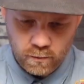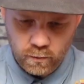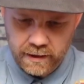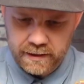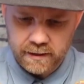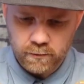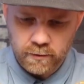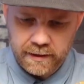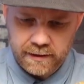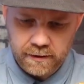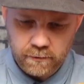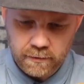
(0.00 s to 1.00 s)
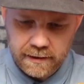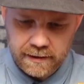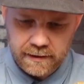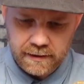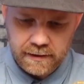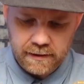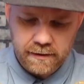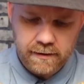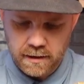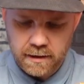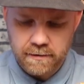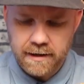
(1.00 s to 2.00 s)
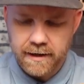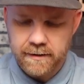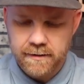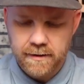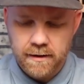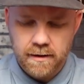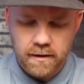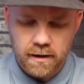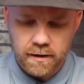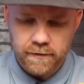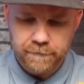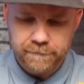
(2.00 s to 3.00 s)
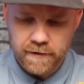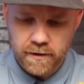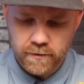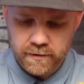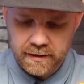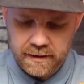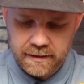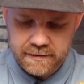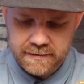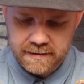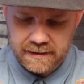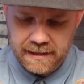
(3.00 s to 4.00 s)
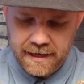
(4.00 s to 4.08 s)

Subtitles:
Waiting, waiting, waiting. All right, on the phone, it's the